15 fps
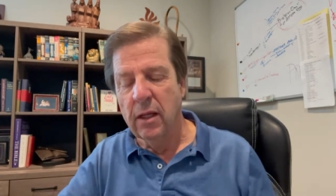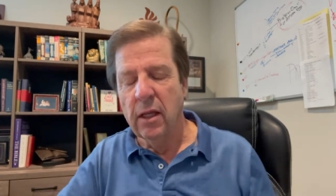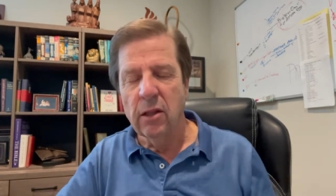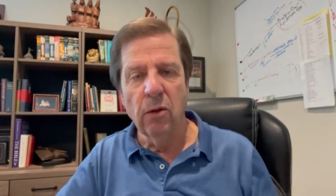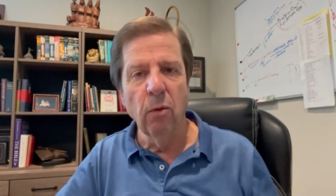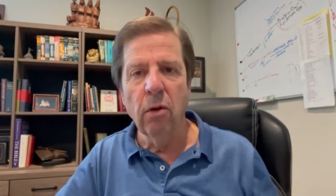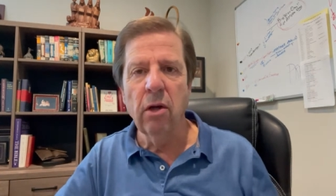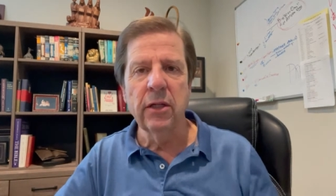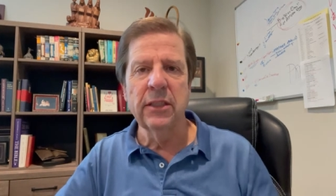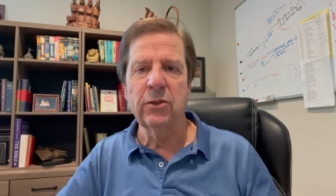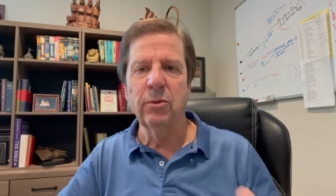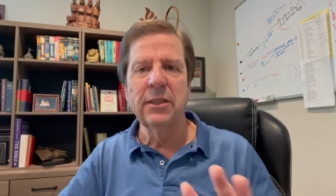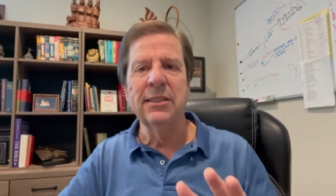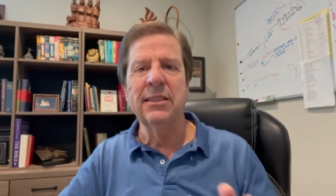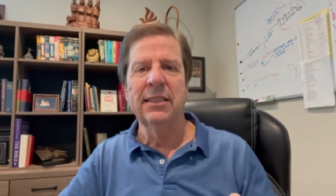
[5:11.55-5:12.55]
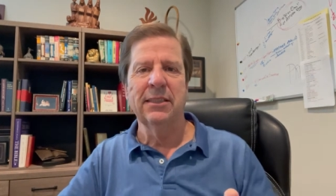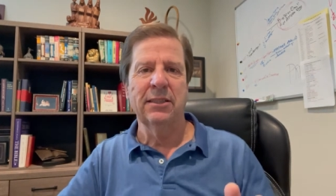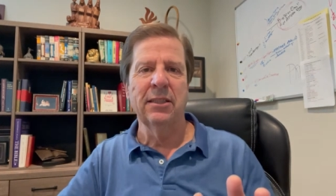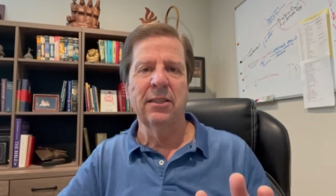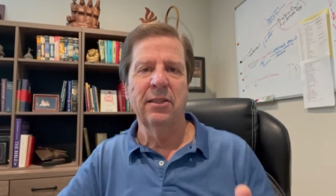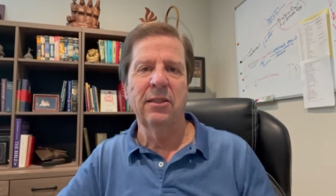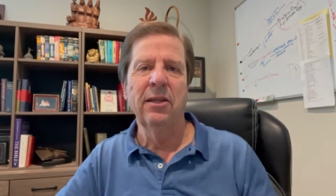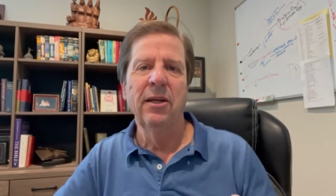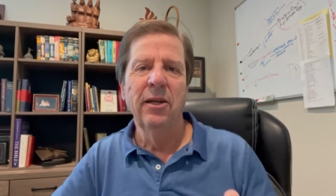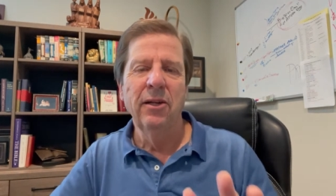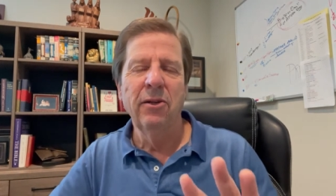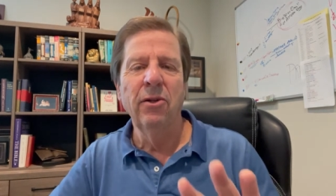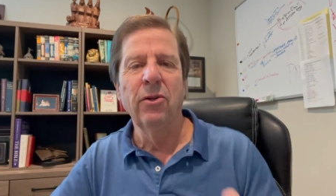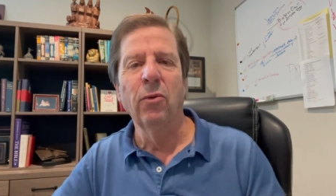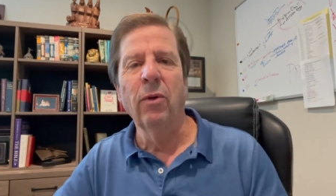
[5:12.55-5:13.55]
The world is resistant
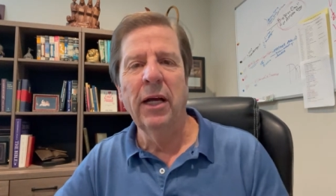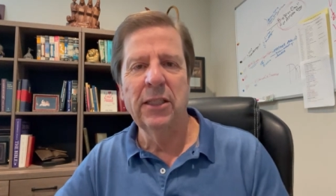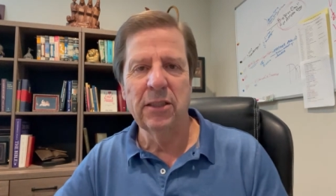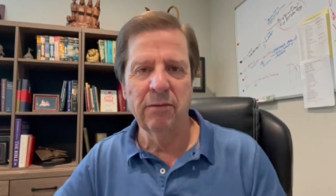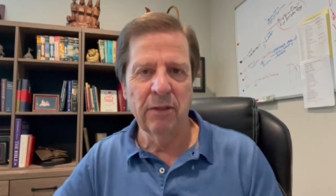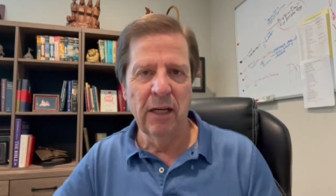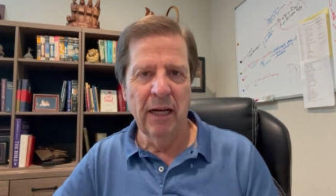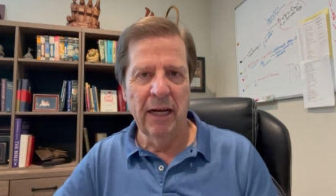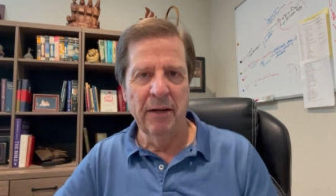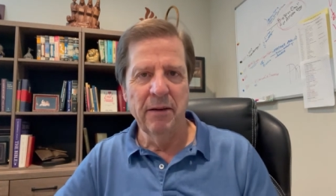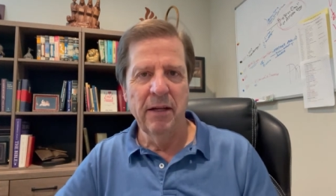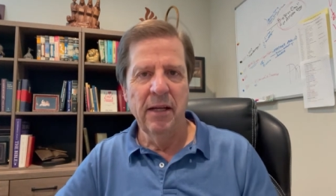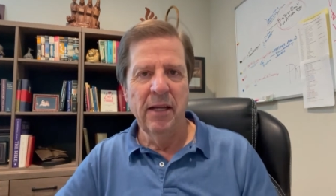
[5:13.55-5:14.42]
to the ways of God.